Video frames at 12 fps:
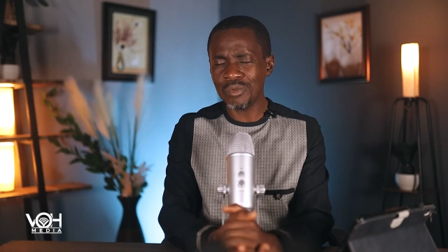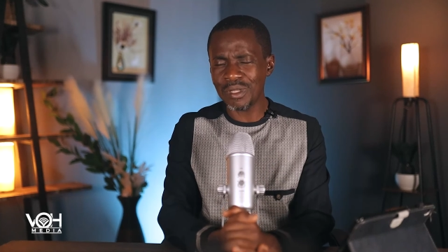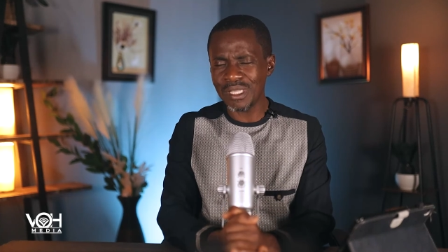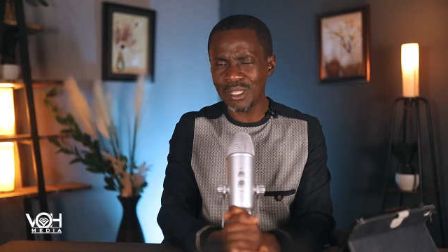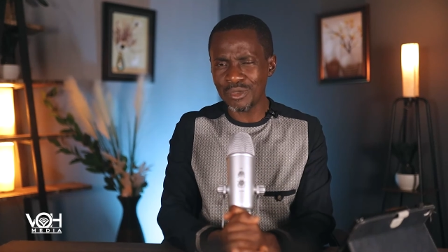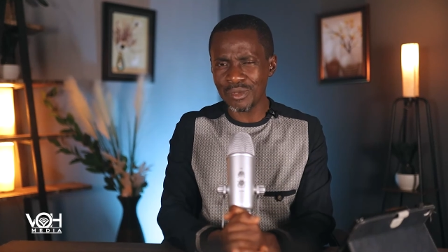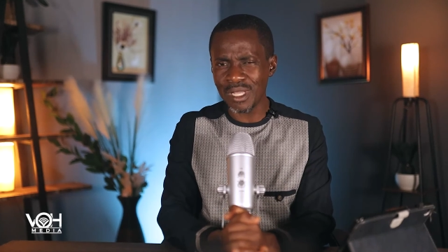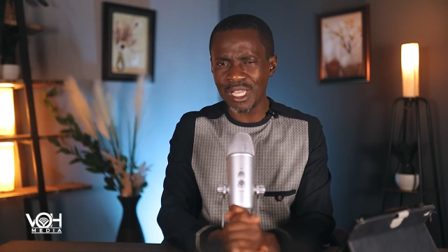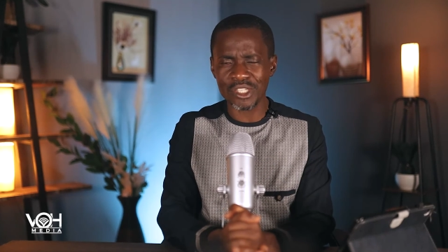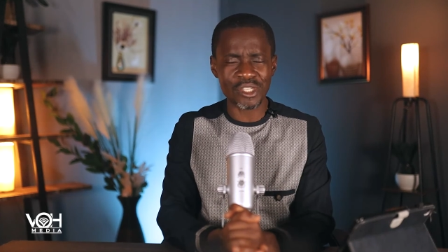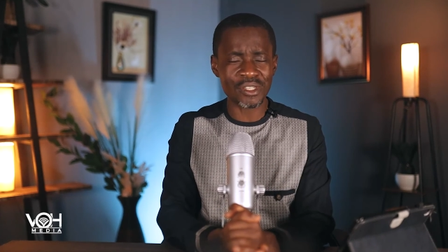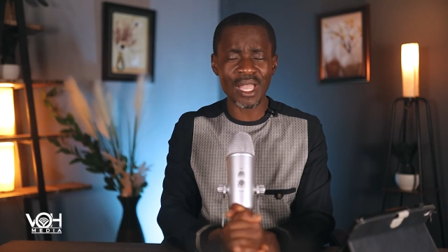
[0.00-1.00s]
you indeed today
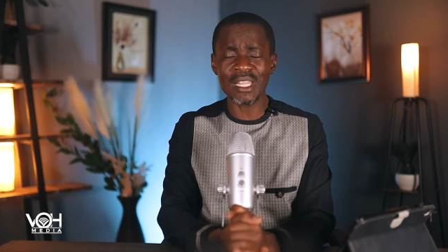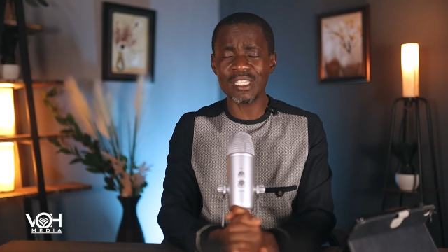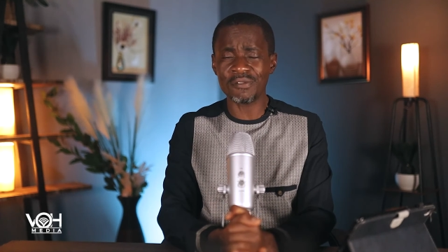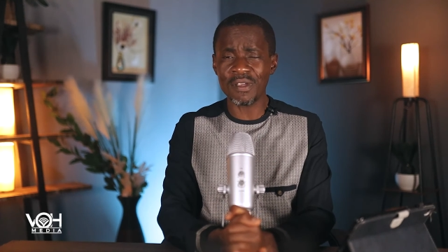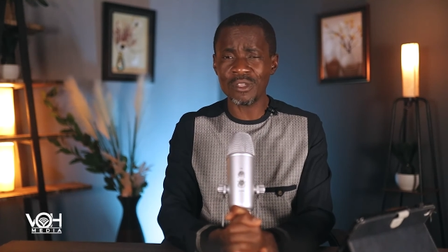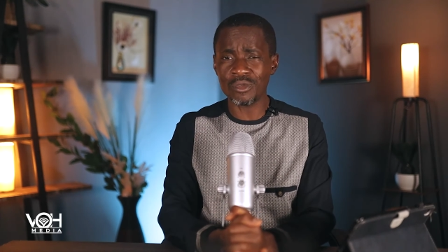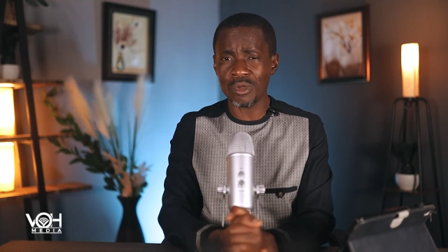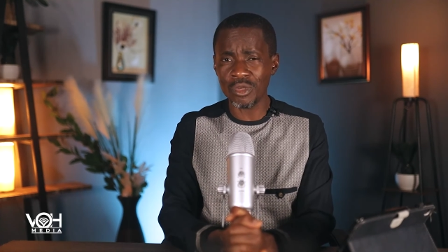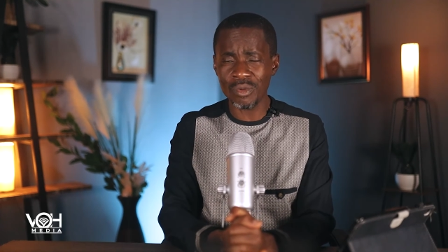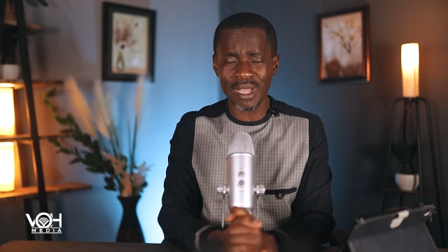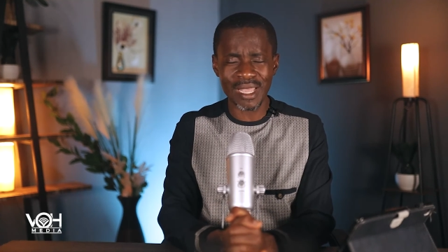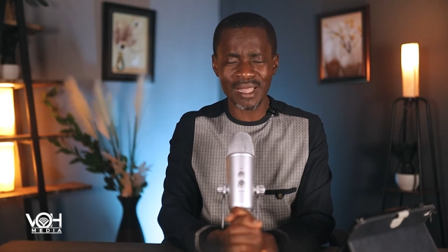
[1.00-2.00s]
and shine his face on
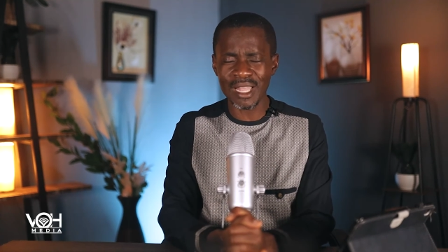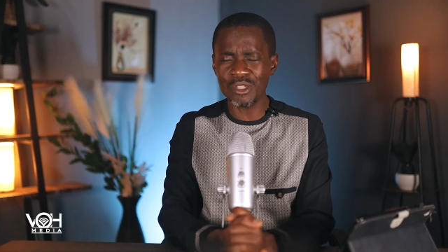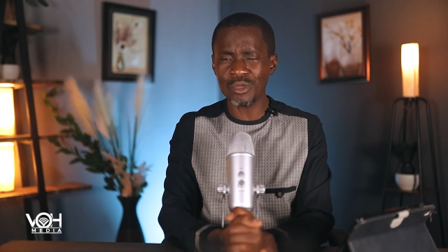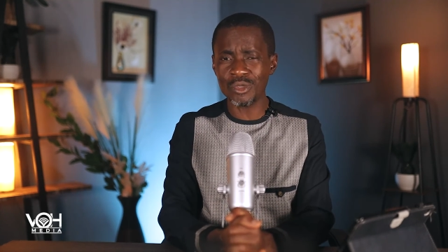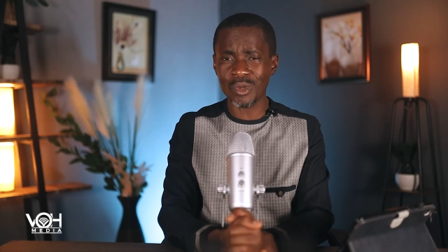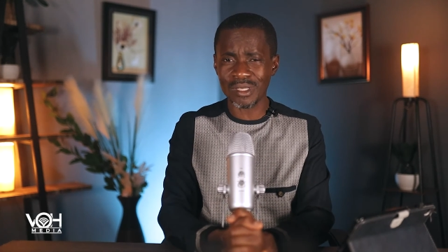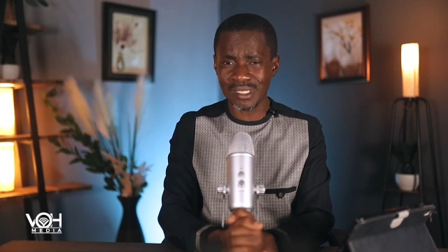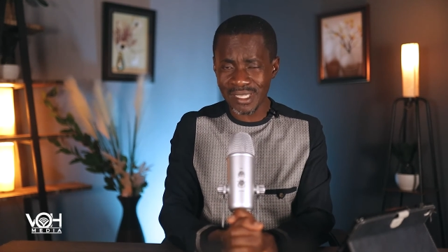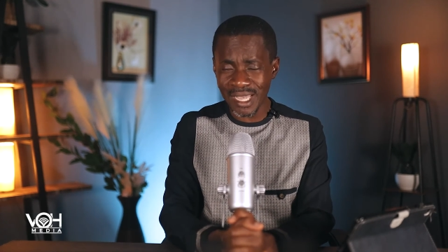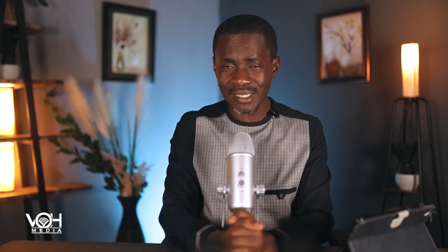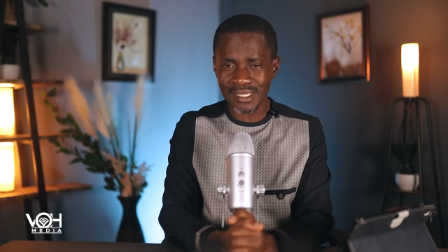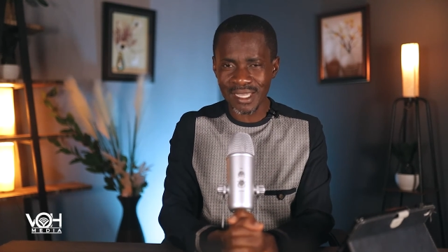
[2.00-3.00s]
you and grant you
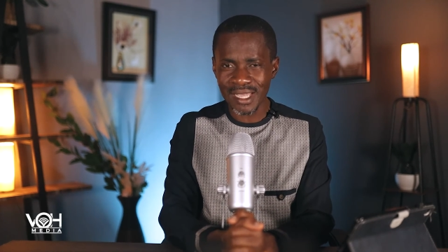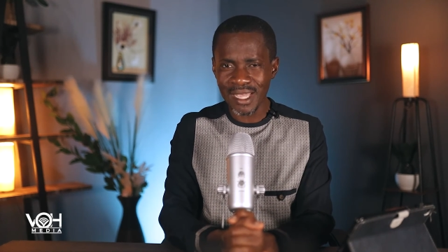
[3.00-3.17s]
success